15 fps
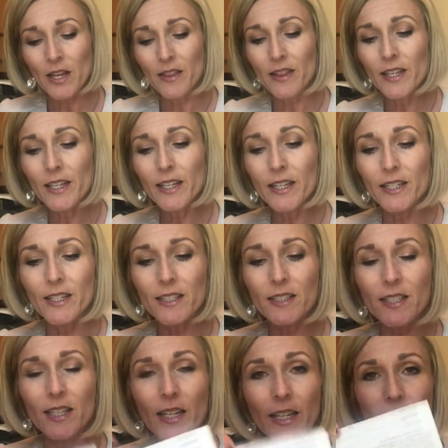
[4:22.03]

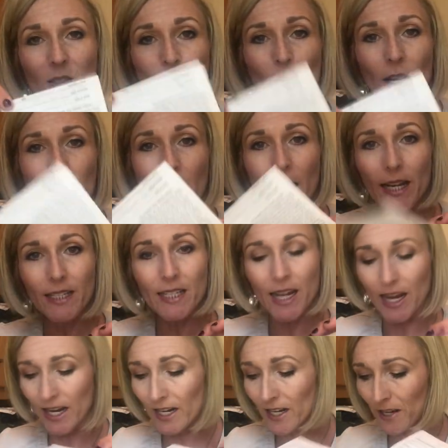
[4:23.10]
This is what I
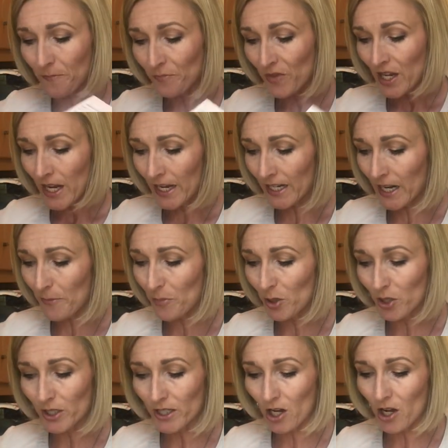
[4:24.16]
take and I
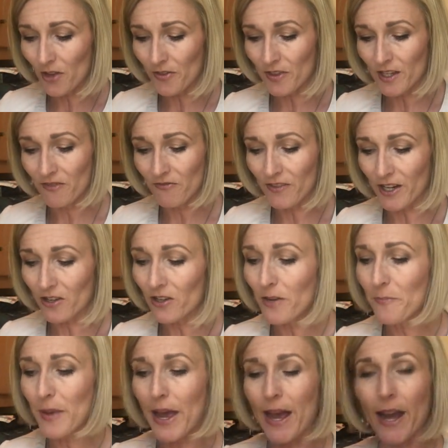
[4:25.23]
put on the very
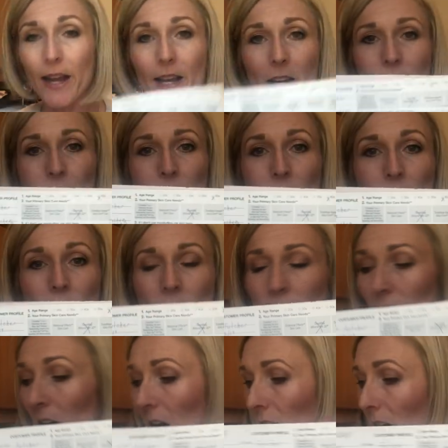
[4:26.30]
back
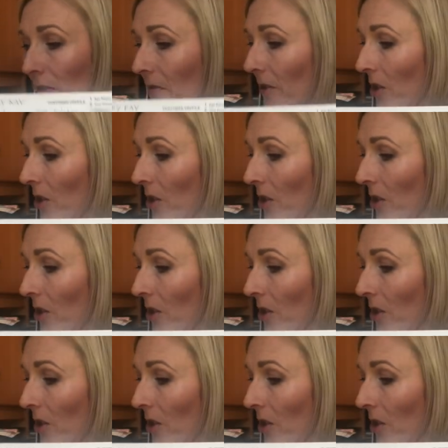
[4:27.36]
of